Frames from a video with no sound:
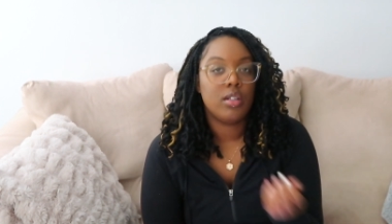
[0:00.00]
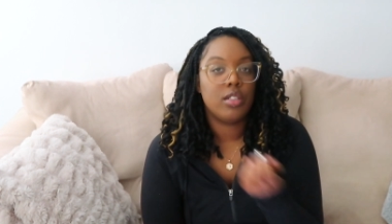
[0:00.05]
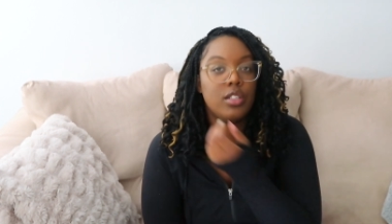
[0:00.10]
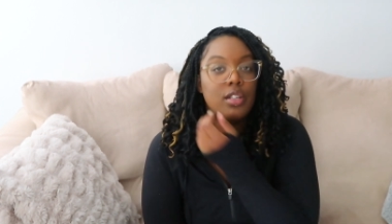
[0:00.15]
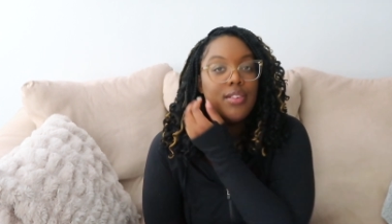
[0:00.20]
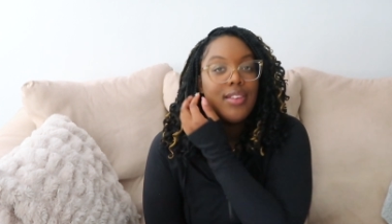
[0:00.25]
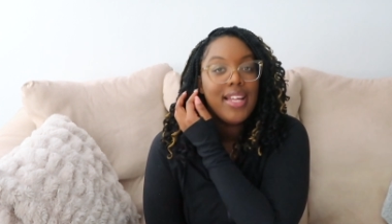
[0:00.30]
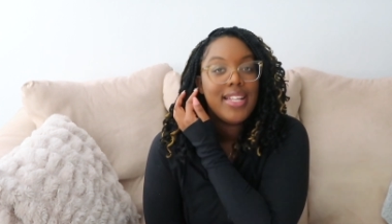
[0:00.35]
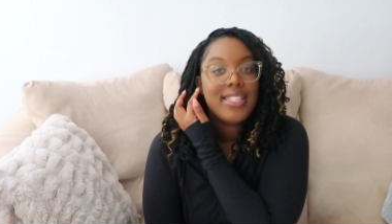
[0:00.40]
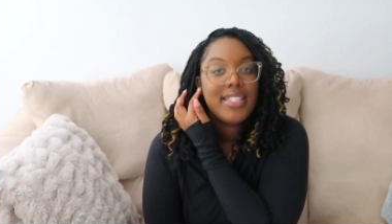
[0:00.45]

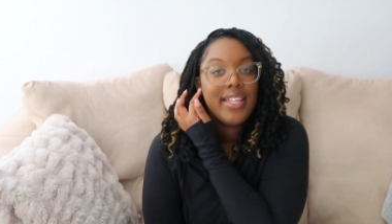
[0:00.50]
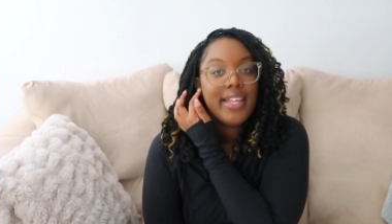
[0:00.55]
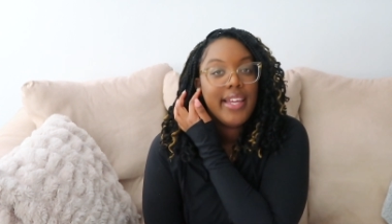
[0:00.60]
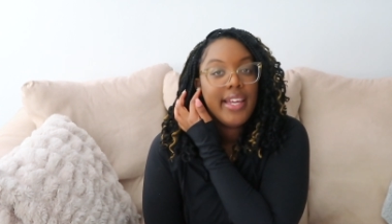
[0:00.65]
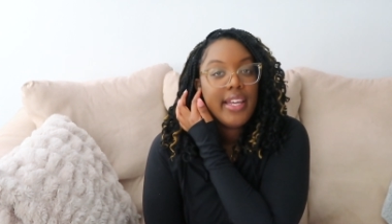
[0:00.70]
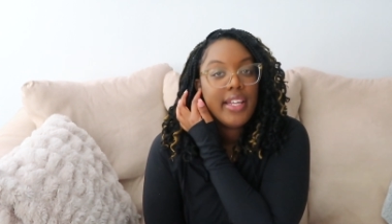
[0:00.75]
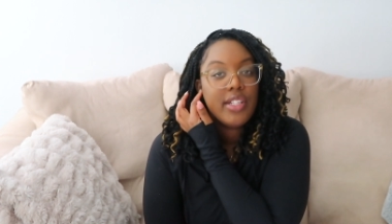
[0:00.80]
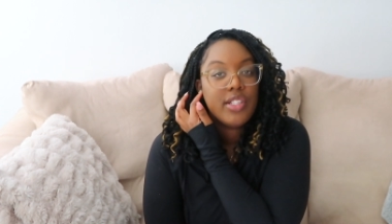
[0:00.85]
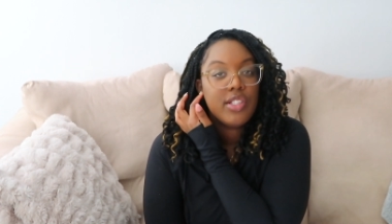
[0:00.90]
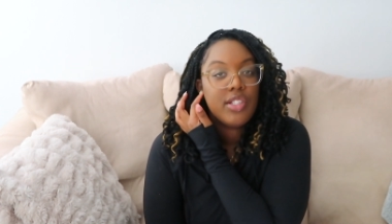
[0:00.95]
So let's
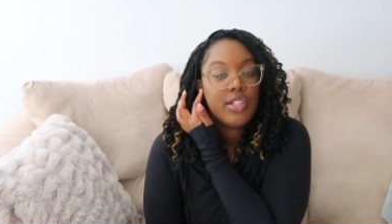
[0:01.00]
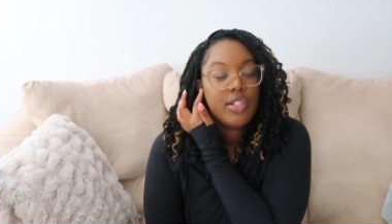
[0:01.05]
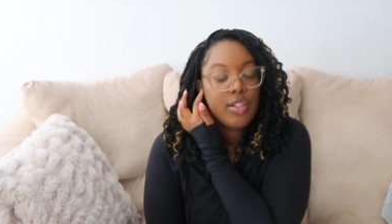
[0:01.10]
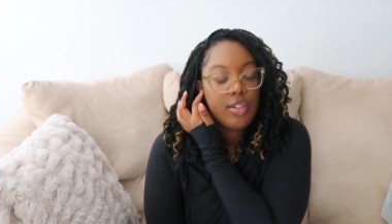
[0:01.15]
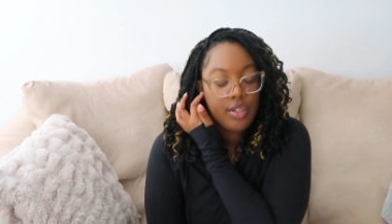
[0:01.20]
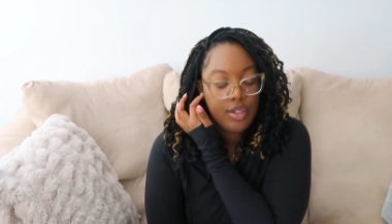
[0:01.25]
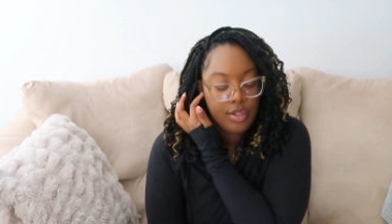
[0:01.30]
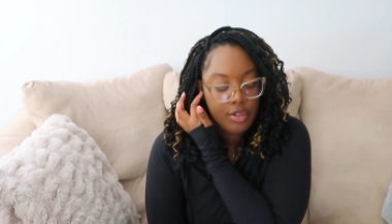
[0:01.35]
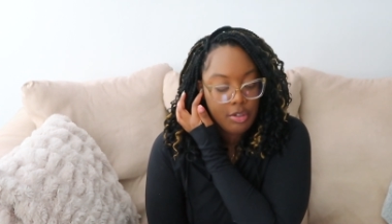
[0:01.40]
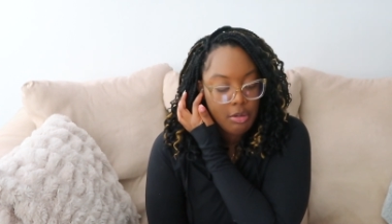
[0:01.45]
get
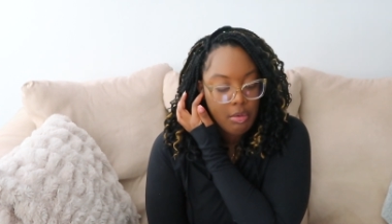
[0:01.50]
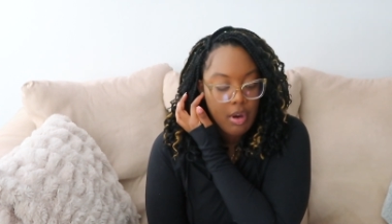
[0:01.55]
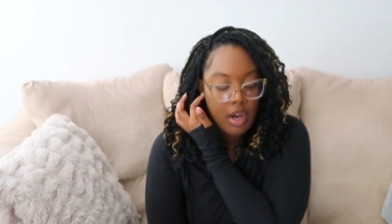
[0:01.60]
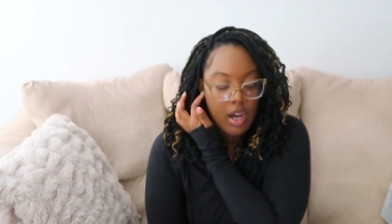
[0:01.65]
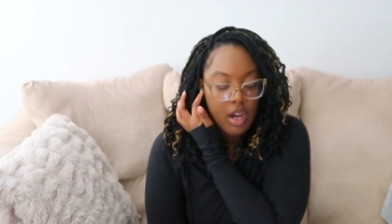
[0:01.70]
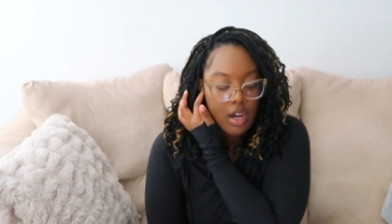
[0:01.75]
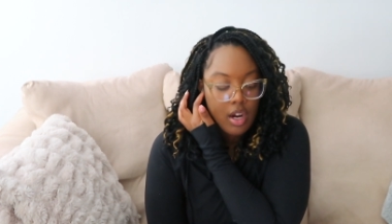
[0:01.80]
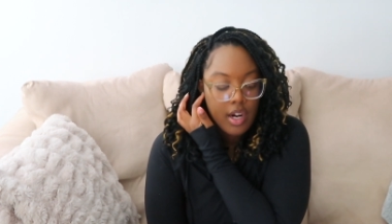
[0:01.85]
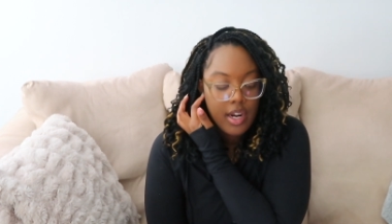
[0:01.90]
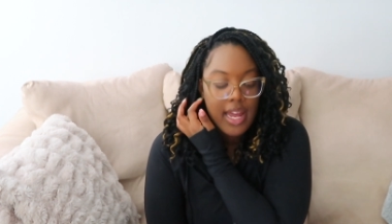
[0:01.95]
into
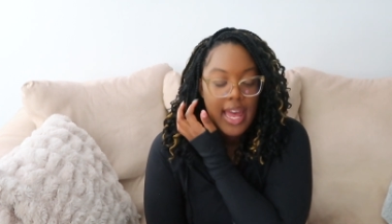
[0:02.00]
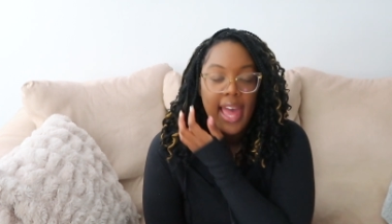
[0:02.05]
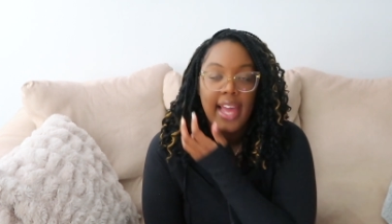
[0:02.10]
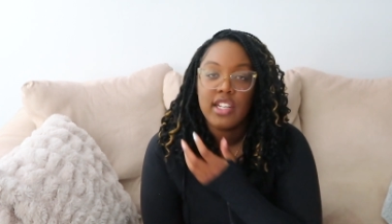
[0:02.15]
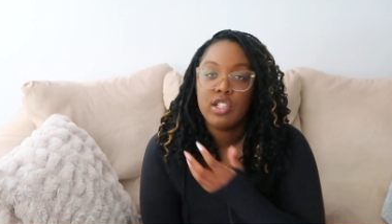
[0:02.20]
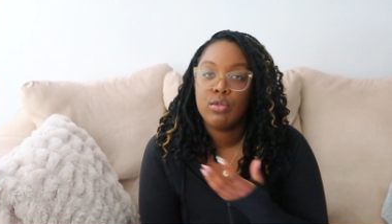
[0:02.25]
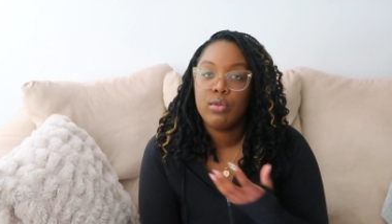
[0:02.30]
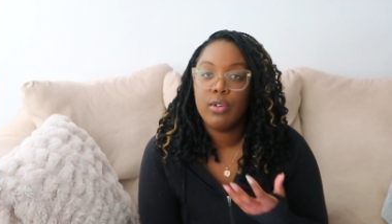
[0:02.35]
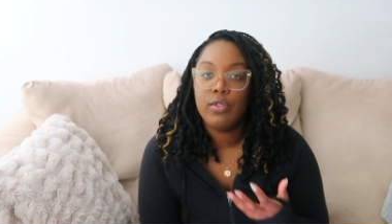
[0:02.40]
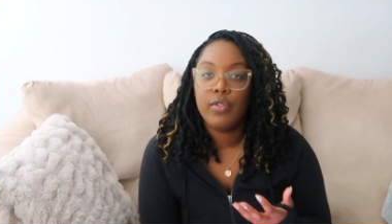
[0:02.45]
our
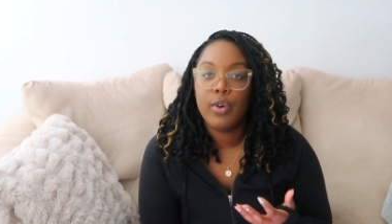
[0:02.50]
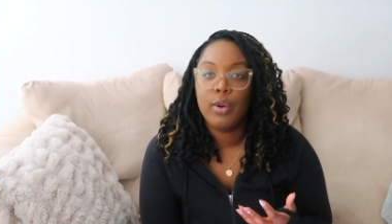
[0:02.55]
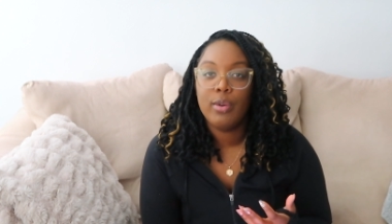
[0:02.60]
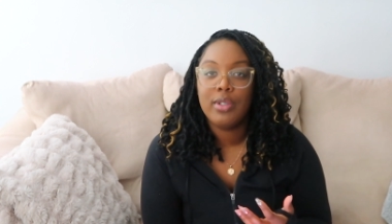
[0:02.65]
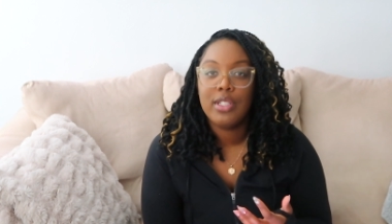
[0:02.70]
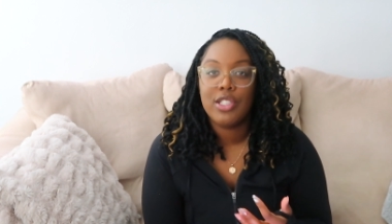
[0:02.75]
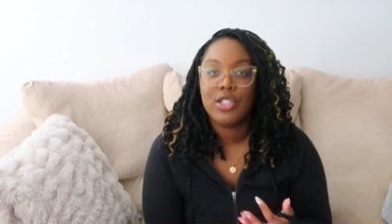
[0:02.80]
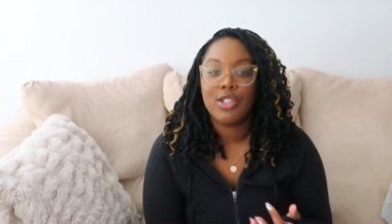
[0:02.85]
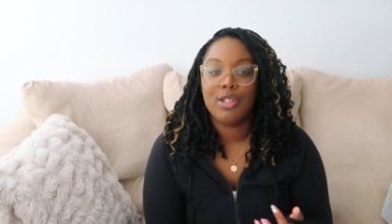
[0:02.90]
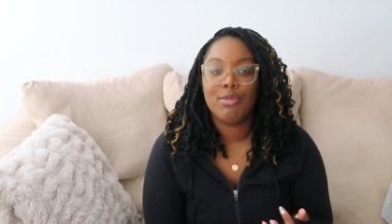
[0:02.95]
actual
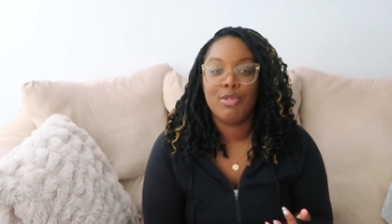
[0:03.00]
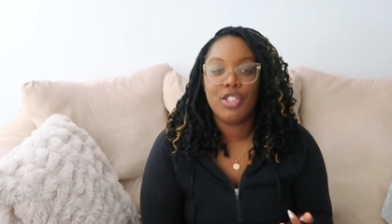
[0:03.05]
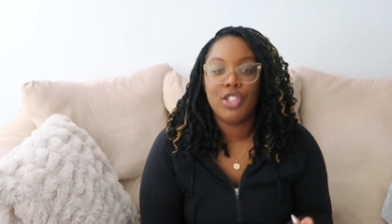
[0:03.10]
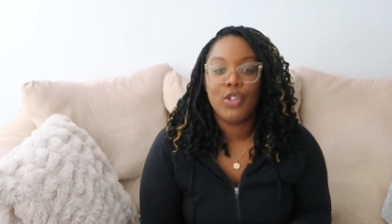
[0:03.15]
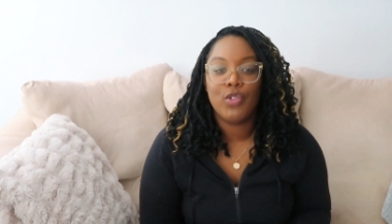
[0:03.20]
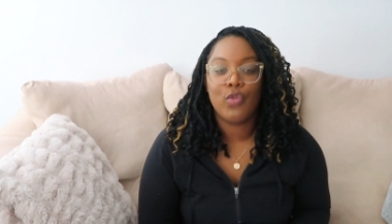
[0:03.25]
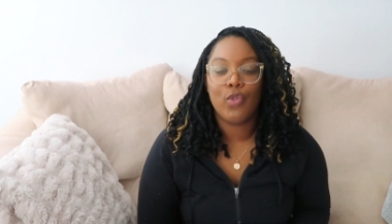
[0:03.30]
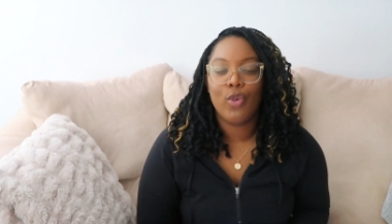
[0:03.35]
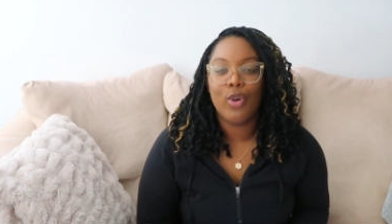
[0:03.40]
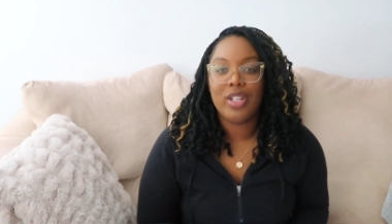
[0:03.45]
focus
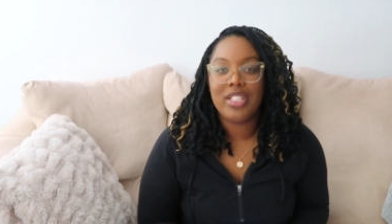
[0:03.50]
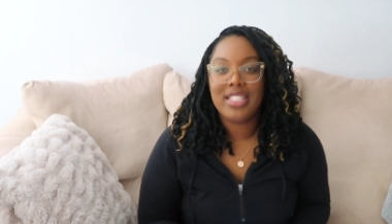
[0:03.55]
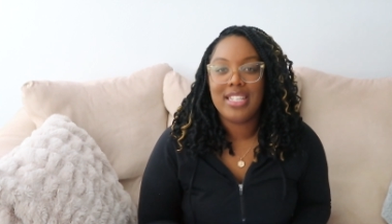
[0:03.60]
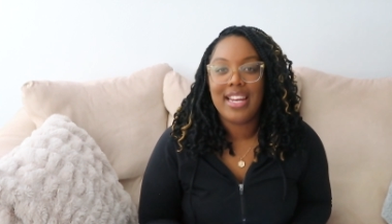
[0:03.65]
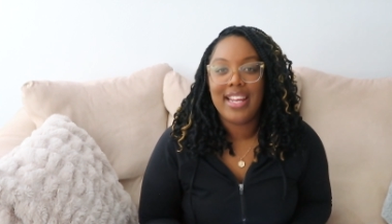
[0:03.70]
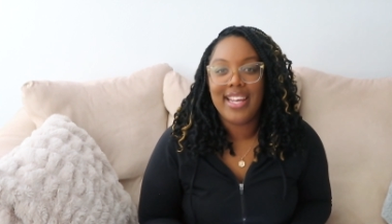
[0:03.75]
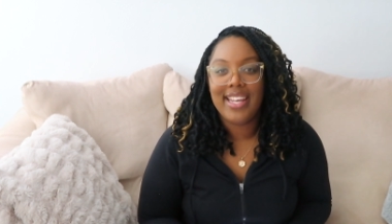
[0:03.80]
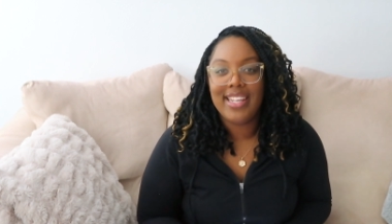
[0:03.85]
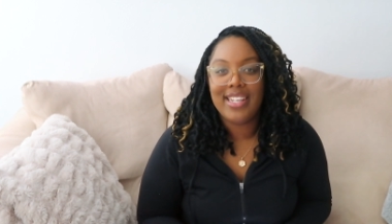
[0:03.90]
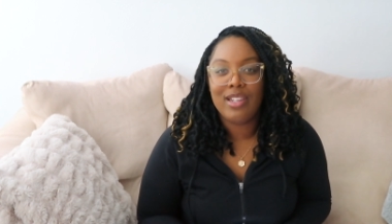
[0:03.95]
scripture for
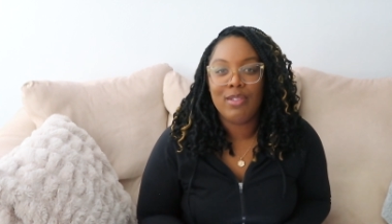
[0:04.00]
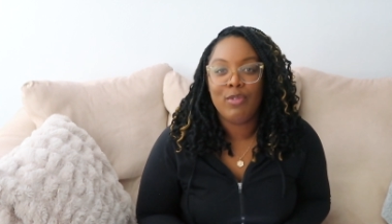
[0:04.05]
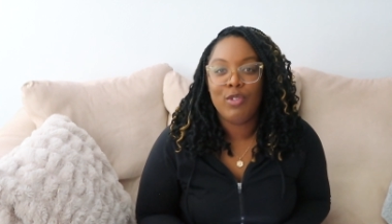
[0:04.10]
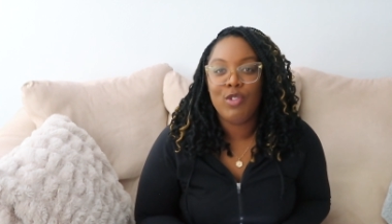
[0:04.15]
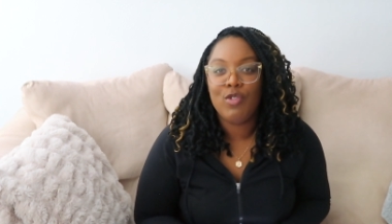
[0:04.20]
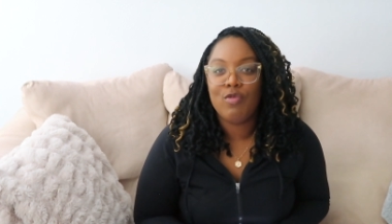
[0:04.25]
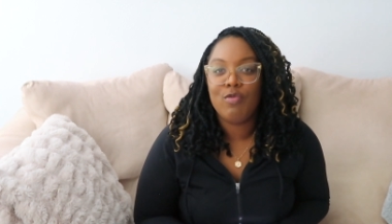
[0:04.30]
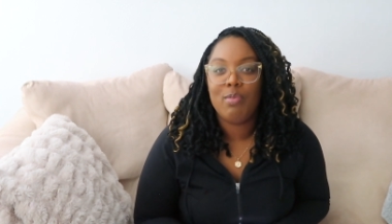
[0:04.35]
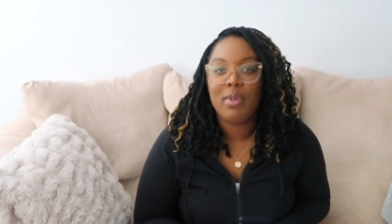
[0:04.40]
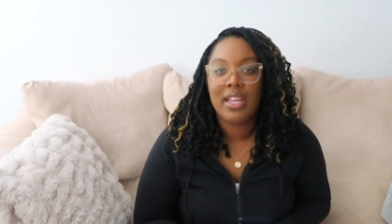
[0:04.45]
today. And if
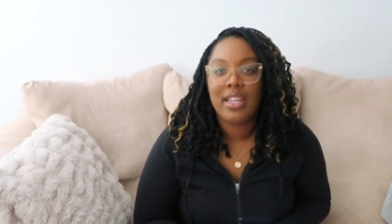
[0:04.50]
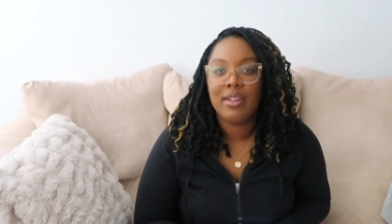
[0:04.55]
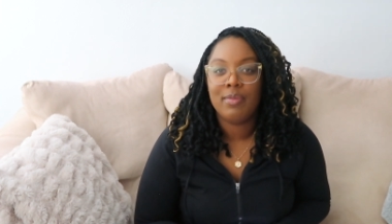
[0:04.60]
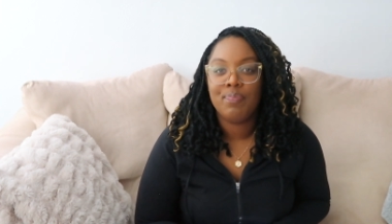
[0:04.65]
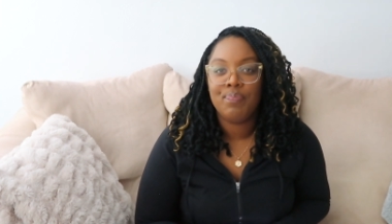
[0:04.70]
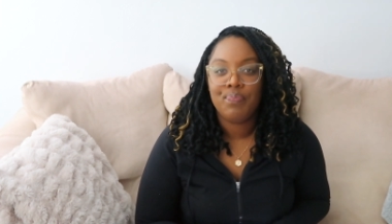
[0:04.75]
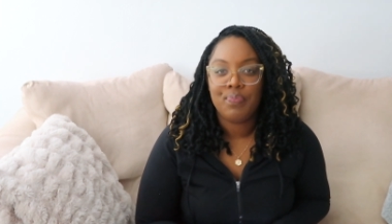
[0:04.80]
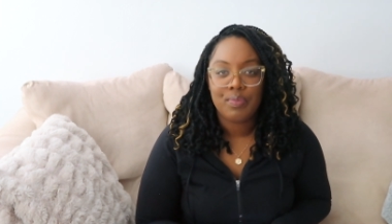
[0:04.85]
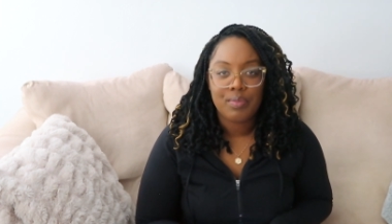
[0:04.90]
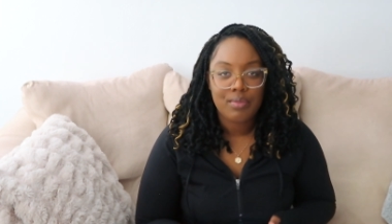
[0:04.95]
you've
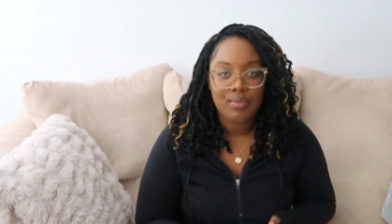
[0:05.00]
been